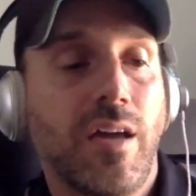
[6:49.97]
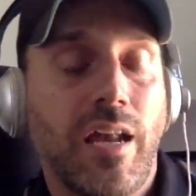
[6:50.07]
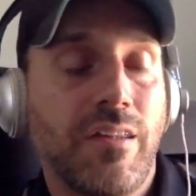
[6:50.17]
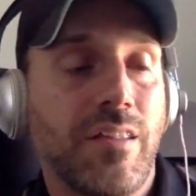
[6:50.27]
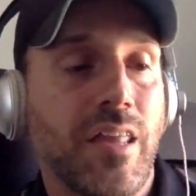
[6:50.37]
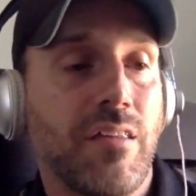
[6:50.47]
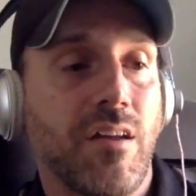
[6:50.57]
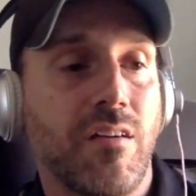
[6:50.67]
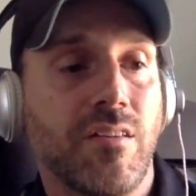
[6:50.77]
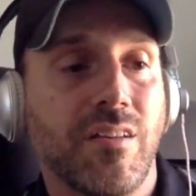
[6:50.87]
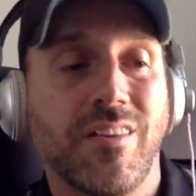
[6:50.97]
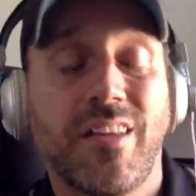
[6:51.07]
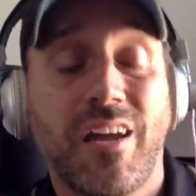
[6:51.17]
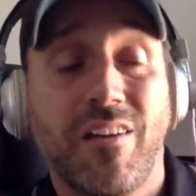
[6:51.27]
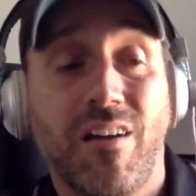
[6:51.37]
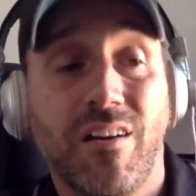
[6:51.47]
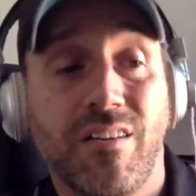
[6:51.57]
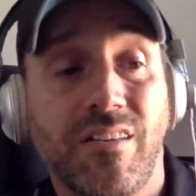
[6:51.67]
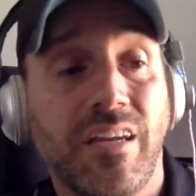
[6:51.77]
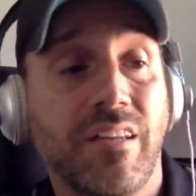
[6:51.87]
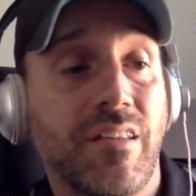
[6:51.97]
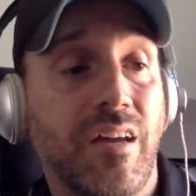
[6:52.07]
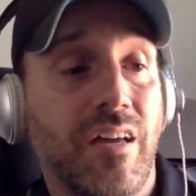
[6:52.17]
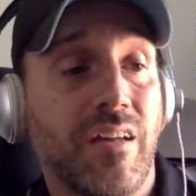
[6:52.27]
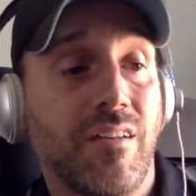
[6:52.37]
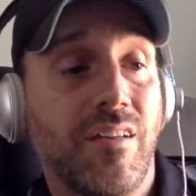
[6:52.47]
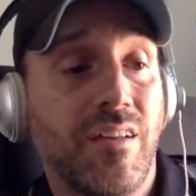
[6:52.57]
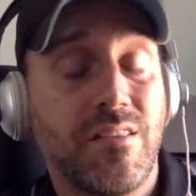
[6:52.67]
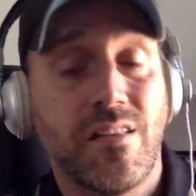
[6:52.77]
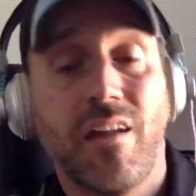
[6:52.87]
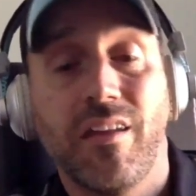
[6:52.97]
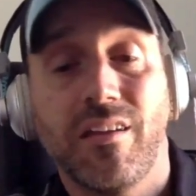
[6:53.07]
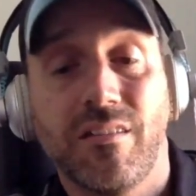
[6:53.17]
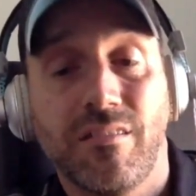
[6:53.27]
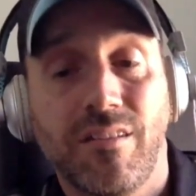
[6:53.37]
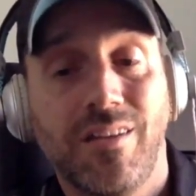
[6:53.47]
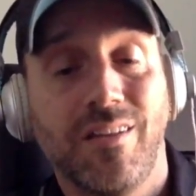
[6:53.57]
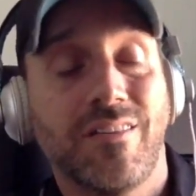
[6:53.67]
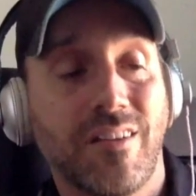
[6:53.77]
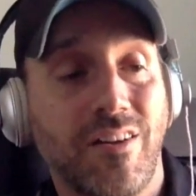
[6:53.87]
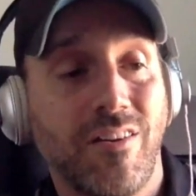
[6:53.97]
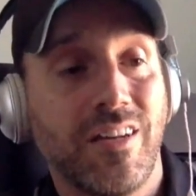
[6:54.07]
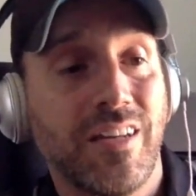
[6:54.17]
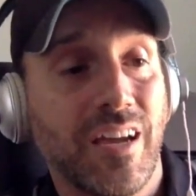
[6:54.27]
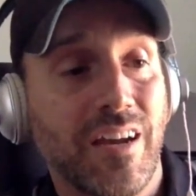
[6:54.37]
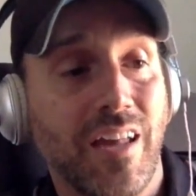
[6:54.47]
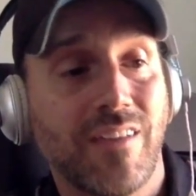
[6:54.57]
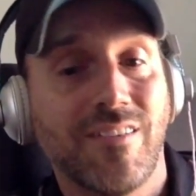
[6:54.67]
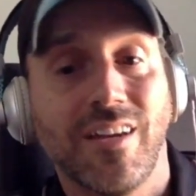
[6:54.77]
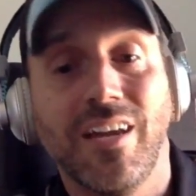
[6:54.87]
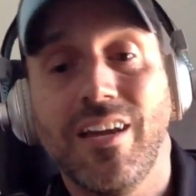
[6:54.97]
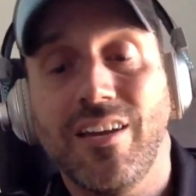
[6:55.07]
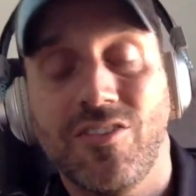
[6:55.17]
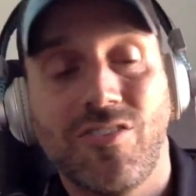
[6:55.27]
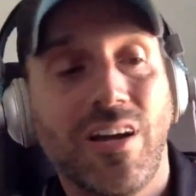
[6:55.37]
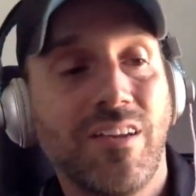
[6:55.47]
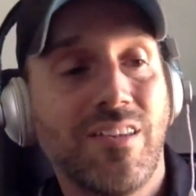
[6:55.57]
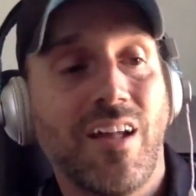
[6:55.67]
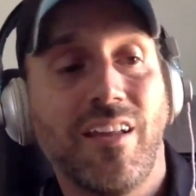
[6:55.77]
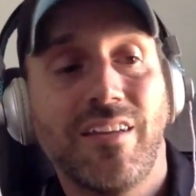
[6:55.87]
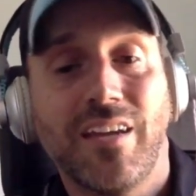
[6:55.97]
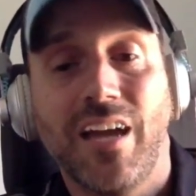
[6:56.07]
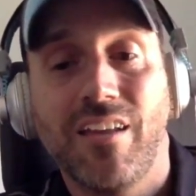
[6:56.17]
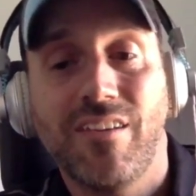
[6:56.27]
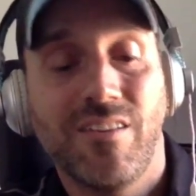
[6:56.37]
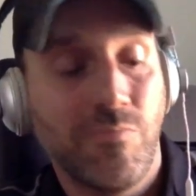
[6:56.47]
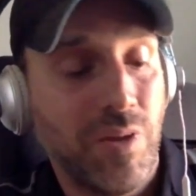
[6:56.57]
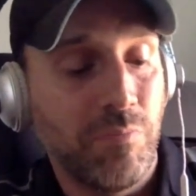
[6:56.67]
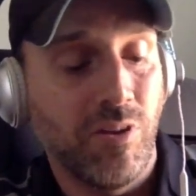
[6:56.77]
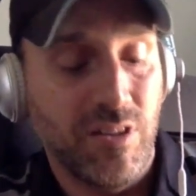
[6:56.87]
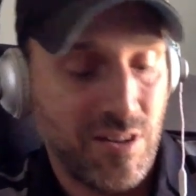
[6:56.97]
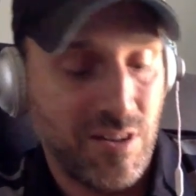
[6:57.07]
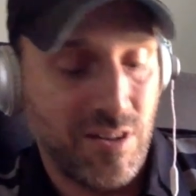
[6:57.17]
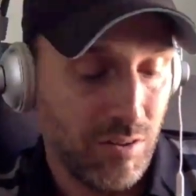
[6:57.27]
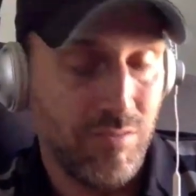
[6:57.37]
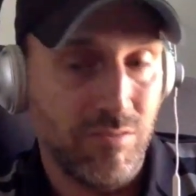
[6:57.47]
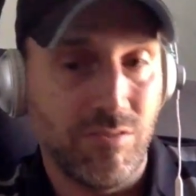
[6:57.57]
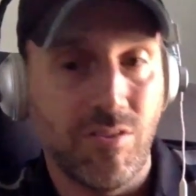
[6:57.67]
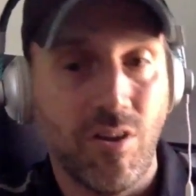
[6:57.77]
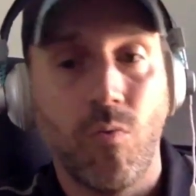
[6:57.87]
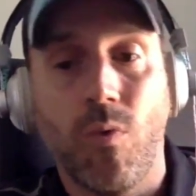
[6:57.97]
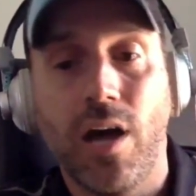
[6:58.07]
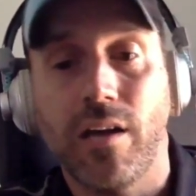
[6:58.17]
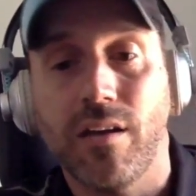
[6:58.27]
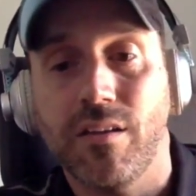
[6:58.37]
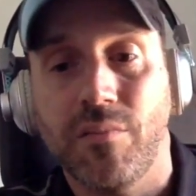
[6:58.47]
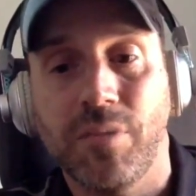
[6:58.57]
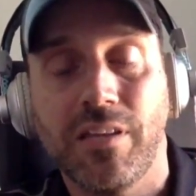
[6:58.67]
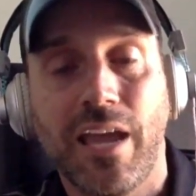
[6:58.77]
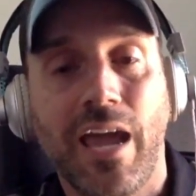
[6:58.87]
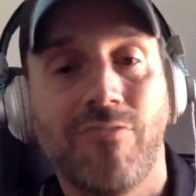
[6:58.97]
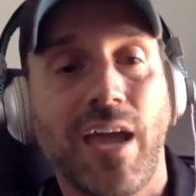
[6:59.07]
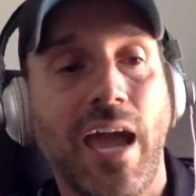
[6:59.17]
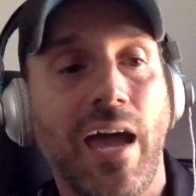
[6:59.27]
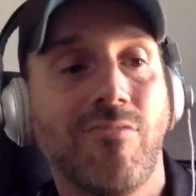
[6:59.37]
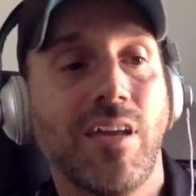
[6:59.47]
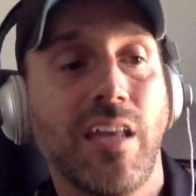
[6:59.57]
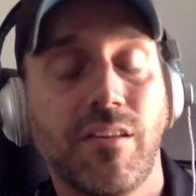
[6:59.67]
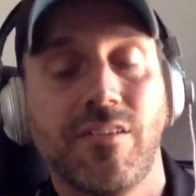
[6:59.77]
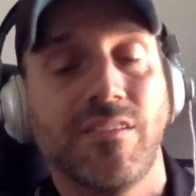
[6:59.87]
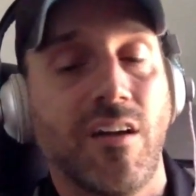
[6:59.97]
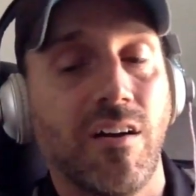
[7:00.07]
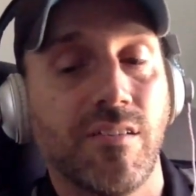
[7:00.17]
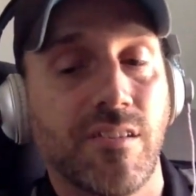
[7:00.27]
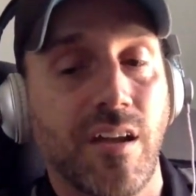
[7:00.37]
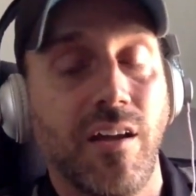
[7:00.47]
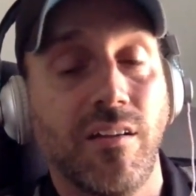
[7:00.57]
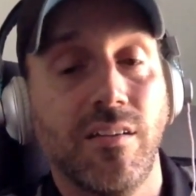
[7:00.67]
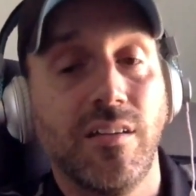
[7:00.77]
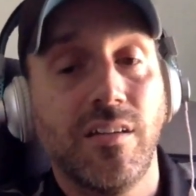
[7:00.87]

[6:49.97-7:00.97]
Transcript: And I'd say that's the hardest thing. The second hardest thing is uh, selling security technology. Yeah. You're trying to sell a technology that people in general don't want. It's something they have to have, and that's just a hard sale.